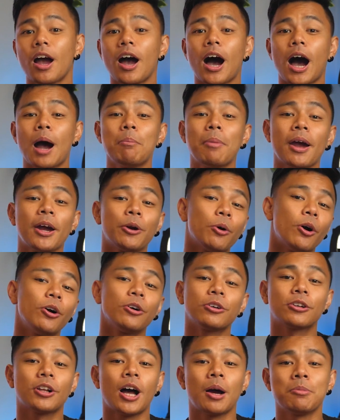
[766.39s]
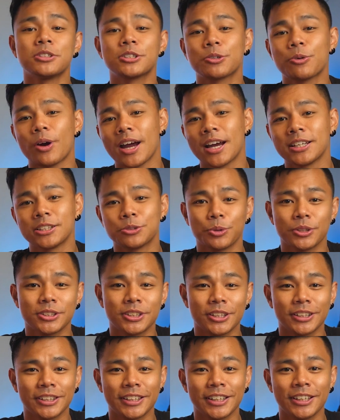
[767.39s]
I'm Bayron, Climbers Crag's
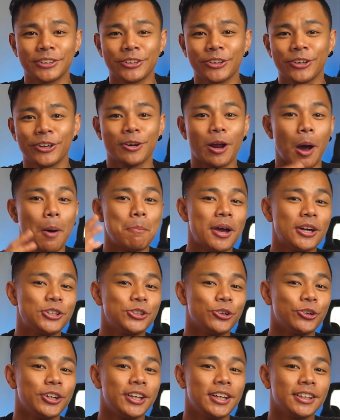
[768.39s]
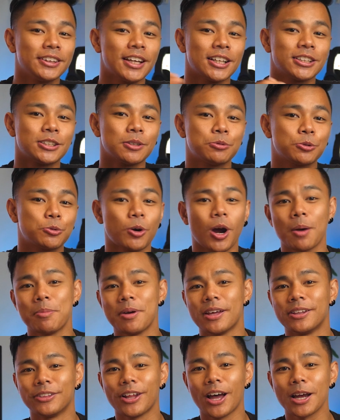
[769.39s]
resident gear nerd. Make sure to hit that subscribe
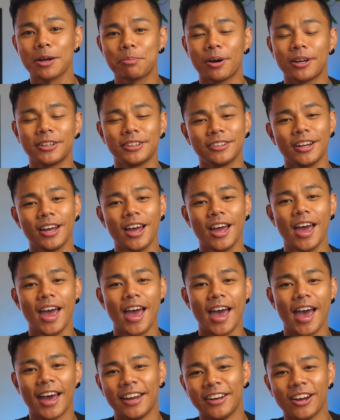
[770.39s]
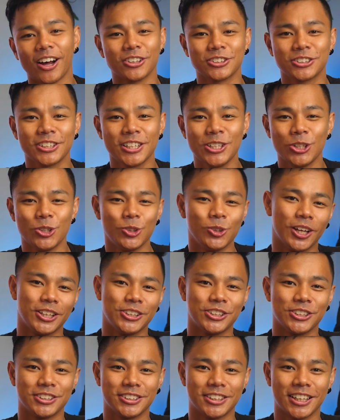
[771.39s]
and like button, and I'll see you
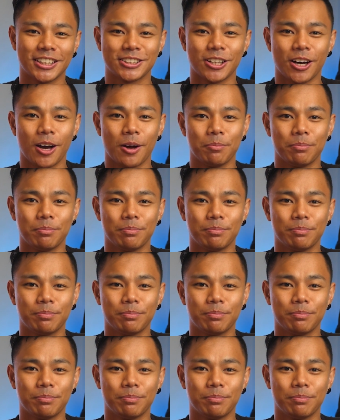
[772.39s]
legends next time.